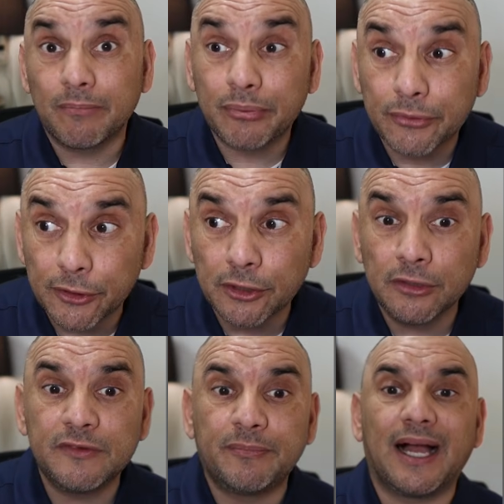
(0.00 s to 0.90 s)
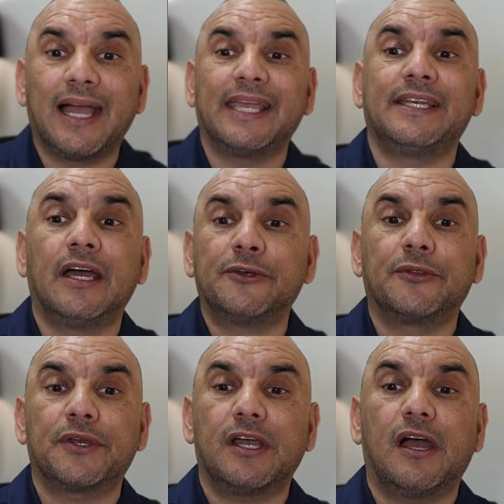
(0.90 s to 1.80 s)
approved by and
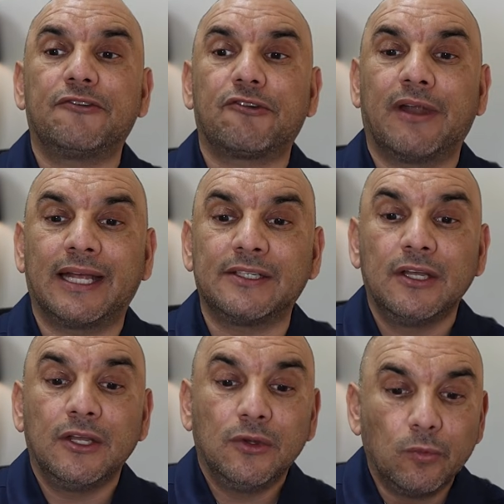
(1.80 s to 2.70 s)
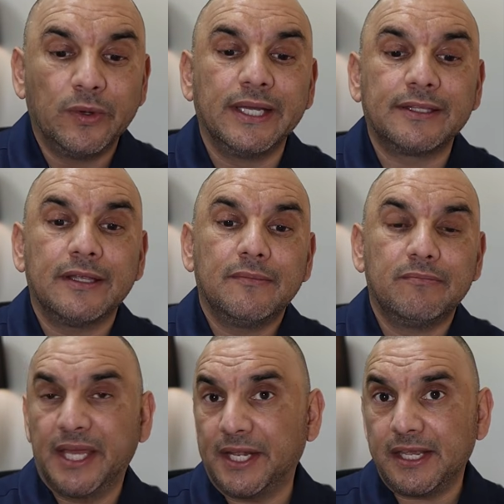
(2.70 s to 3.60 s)
under the contract with
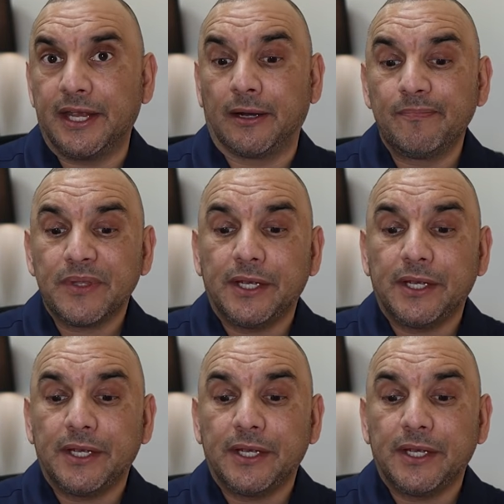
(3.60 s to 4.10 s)
Medicare.